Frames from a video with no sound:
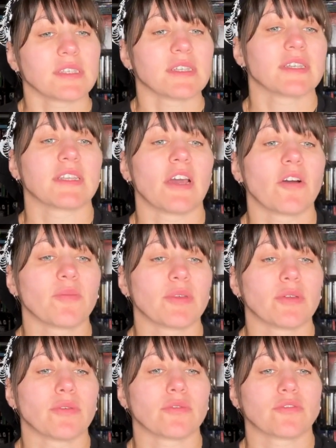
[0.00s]
it can help
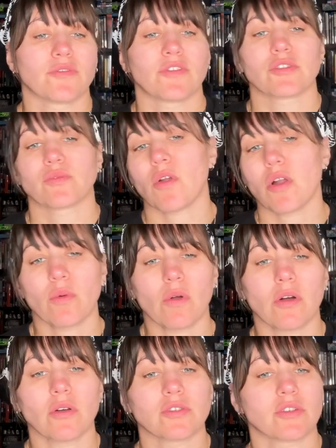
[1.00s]
you traverse rock
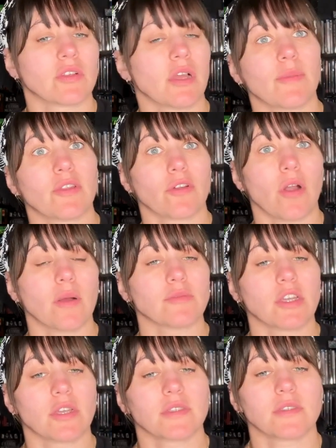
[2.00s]
walls or climb other
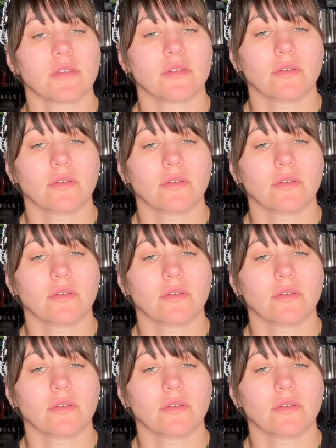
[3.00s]
objects